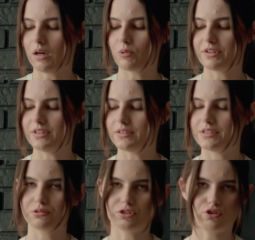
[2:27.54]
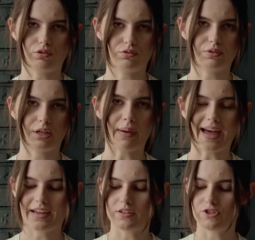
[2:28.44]
With the tilt shoulder rig
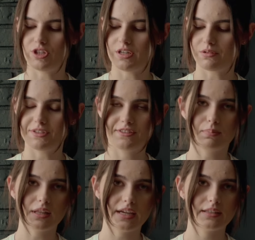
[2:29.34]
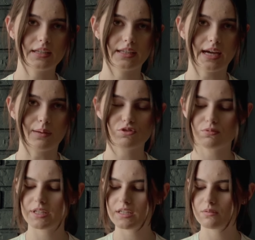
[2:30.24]
package, there is a plate that comes
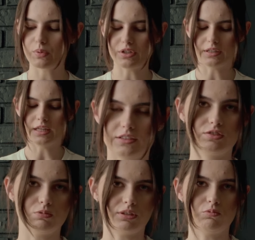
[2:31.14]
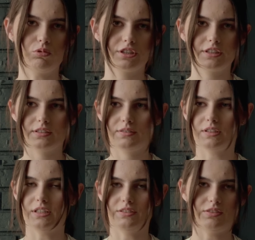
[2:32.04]
with it, but this one worked
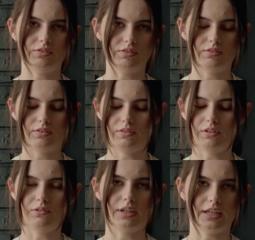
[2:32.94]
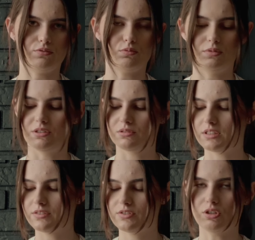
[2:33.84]
since it's, you know, again from
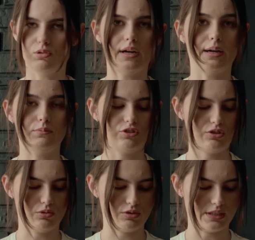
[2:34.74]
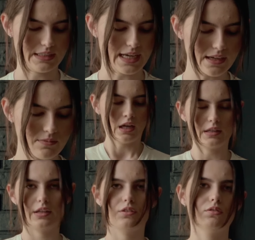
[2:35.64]
Tilta, so I'm just using that. And
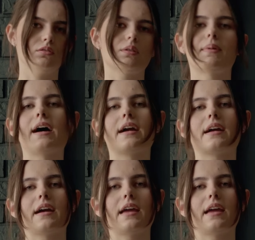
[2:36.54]
here on the back I